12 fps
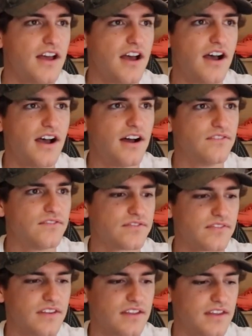
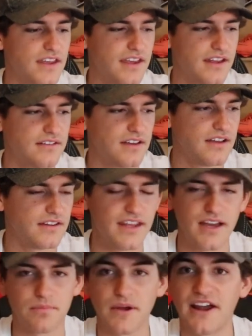
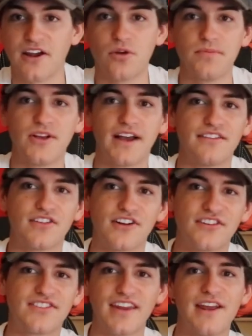Yeah, but I hope you guys
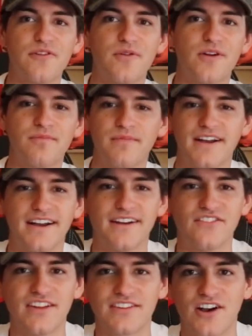are staying warm.
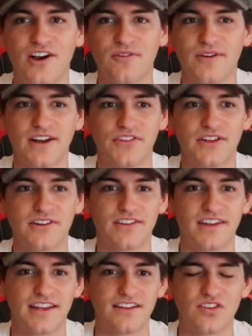It's a hot one out there
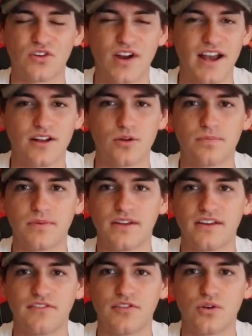today, so crack
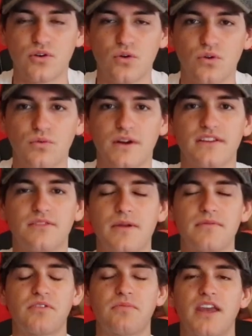open a few cold ones,
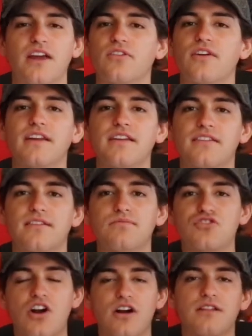maybe some Gatorade, get
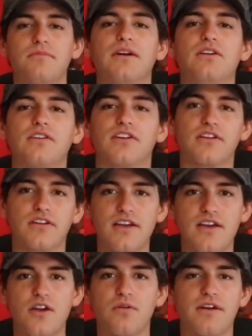some chocolate milk or
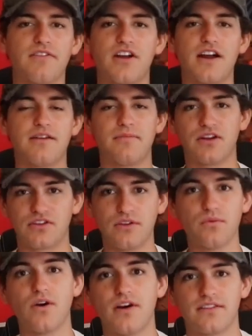whatever kind of milk
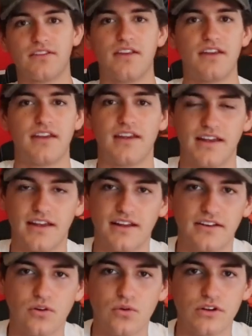you want,
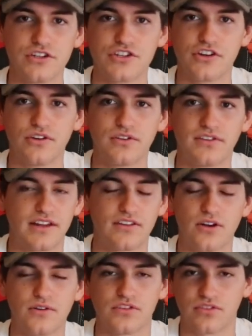and orange juice, that's
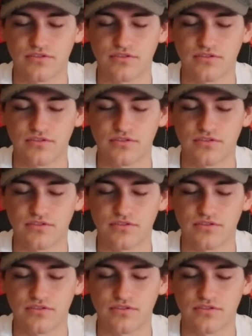always